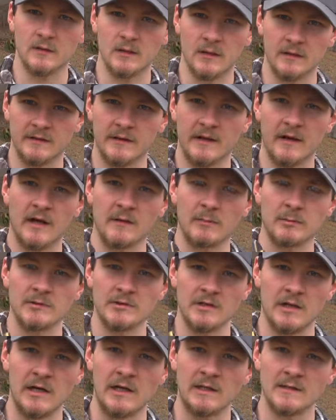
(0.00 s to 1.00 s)
I'll take a couple
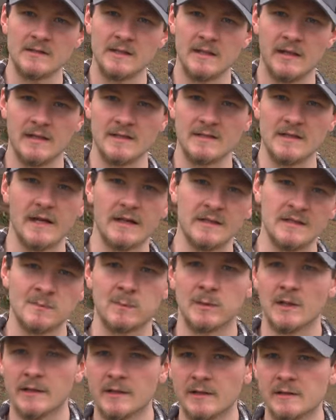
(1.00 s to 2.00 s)
shots as I
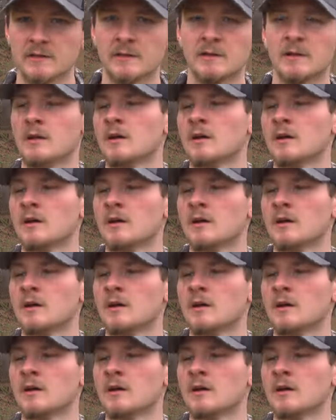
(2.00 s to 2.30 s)
explain